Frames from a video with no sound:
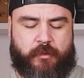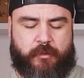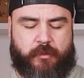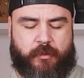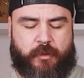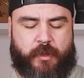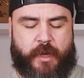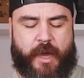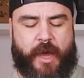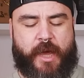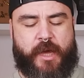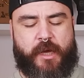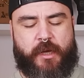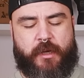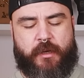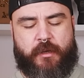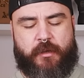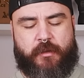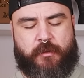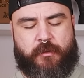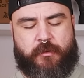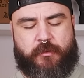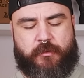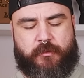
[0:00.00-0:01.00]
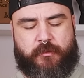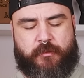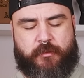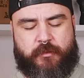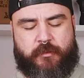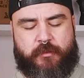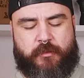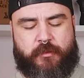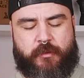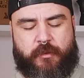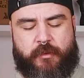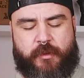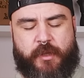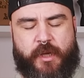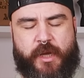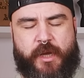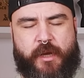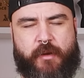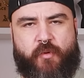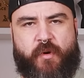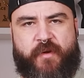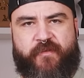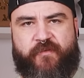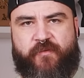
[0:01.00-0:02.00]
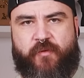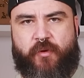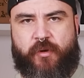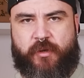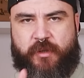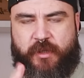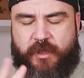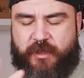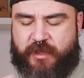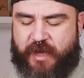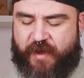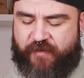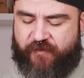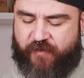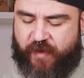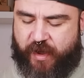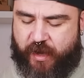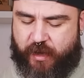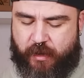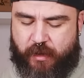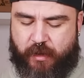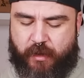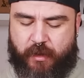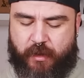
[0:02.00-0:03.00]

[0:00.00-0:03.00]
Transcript: Okay, only 140 something.